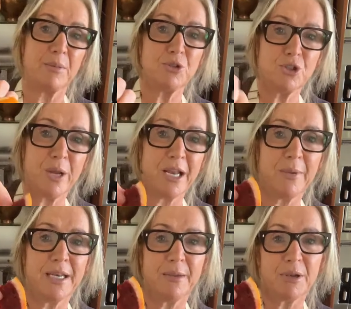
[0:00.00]
but would
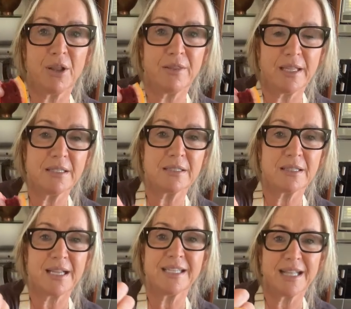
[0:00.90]
anyone nibble on this?
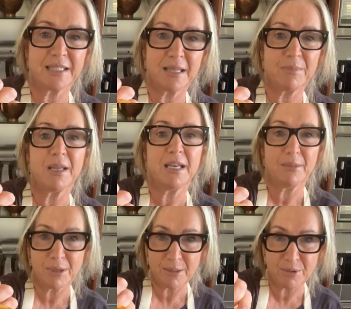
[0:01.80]
Like, is that something
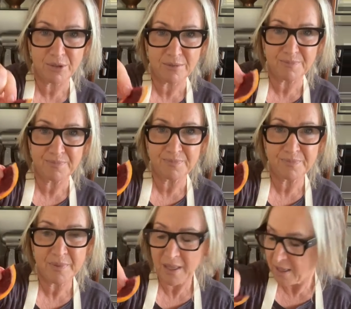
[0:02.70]
nibbleable?
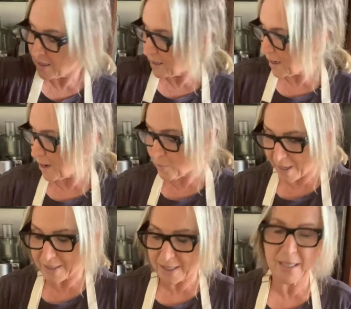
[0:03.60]
I
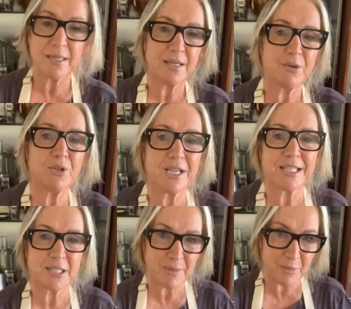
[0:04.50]
wonder. Or it
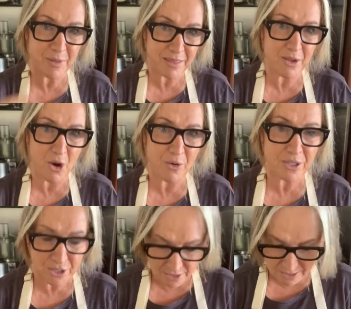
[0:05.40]
has to be with the
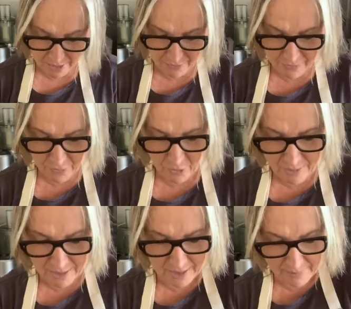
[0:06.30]
orange itself or
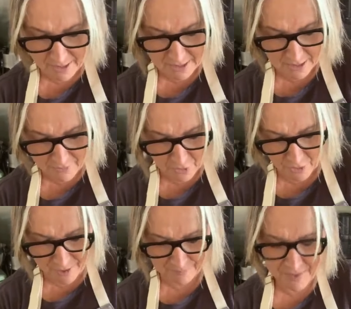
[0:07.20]
with the lemon itself. All
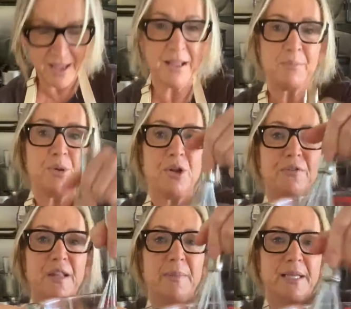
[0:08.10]
right,
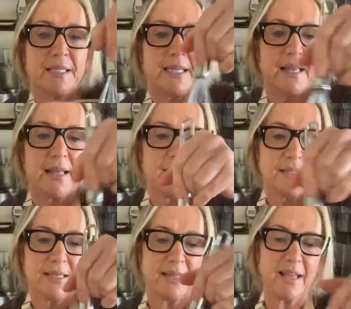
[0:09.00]
beautifully mixed together.
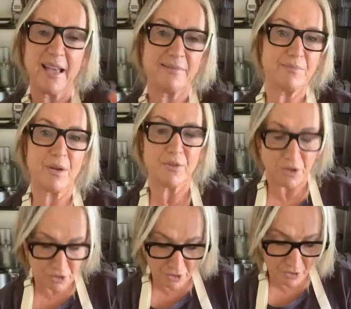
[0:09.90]
See that?
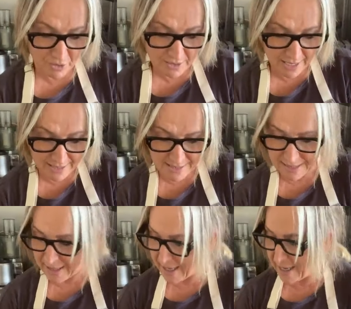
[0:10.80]
I've just got zest
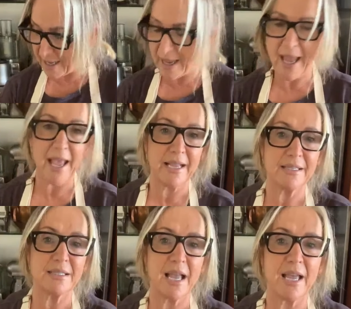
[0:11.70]
in there,
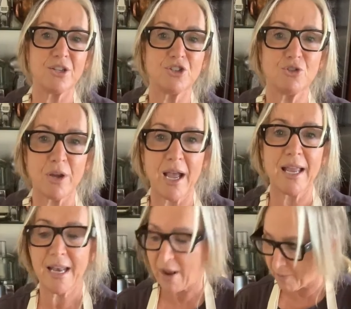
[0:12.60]
eggs and sugar,
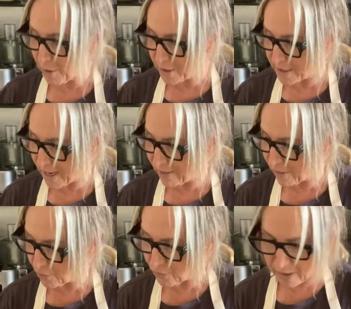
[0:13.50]
and now I'm going to add
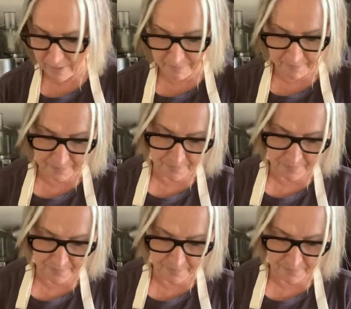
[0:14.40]
the cream.